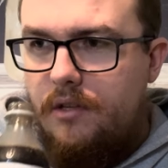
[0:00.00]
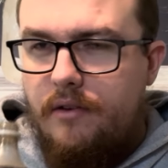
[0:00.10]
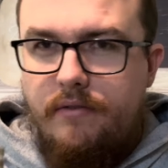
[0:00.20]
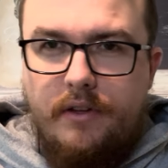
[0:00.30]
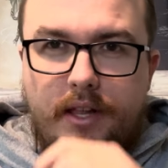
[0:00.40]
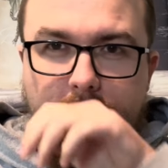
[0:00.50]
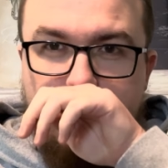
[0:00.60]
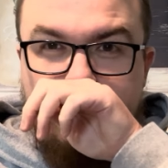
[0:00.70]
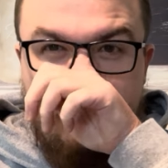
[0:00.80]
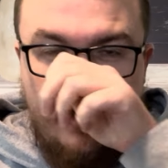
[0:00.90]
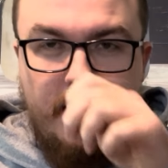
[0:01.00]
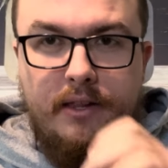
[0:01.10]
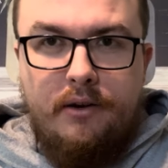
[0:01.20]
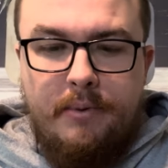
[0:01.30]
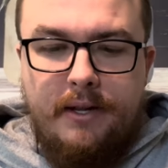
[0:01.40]
I feel like I do get a
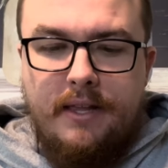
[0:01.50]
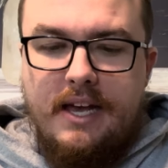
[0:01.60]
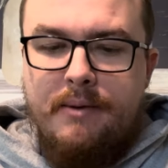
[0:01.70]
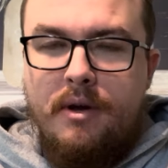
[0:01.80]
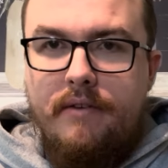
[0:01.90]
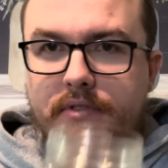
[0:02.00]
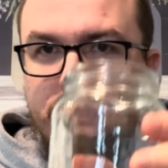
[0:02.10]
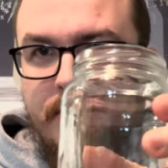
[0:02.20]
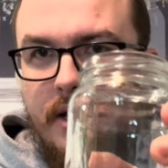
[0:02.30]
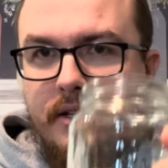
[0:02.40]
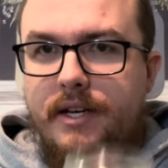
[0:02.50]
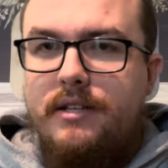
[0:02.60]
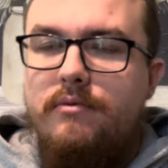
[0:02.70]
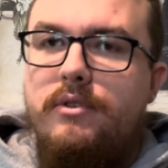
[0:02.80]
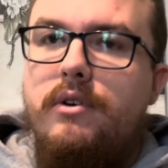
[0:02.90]
little bit of lime off the smell
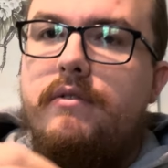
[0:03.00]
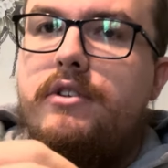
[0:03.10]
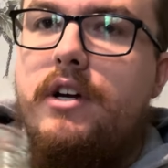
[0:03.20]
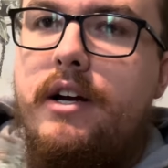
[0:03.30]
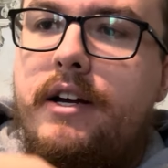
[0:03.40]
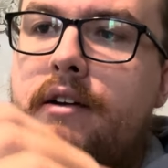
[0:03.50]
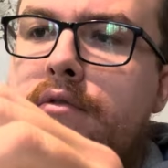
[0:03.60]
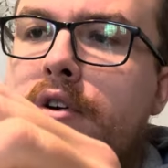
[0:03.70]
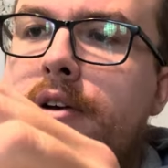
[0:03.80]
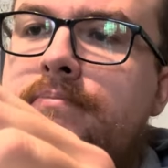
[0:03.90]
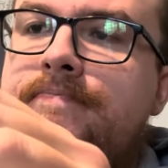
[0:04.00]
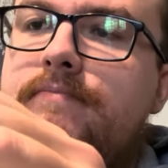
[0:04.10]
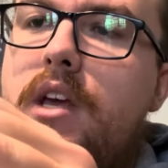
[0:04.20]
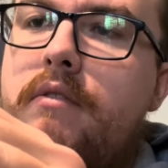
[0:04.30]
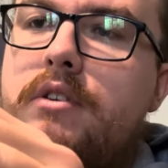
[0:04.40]
test. We do have a jar here for you.
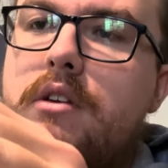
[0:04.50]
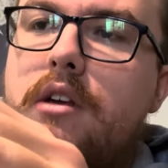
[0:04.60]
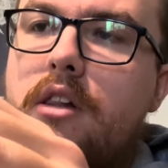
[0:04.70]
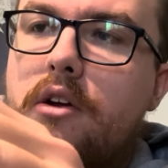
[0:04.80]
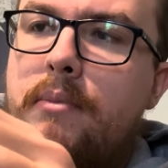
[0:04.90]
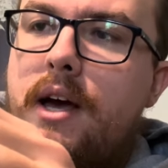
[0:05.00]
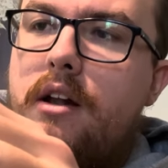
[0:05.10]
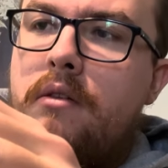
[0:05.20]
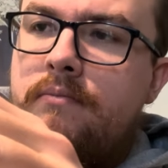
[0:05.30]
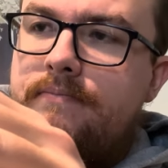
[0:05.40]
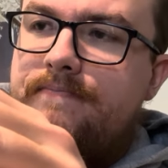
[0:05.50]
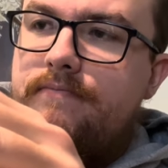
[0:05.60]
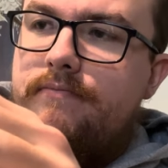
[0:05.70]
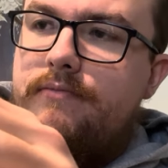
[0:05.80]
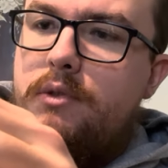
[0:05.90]
Obviously a clear bottle.
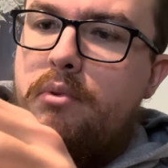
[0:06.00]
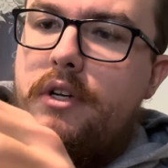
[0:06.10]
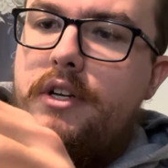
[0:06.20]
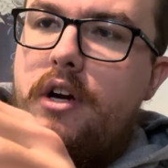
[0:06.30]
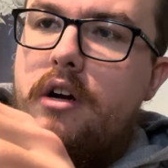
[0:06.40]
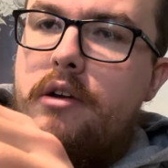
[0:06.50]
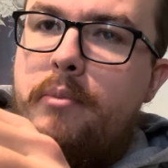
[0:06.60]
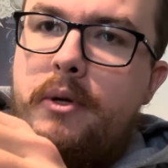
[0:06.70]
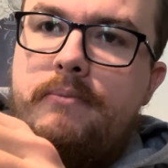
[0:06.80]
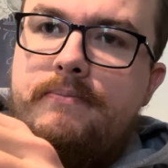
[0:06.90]
It's pretty dark, but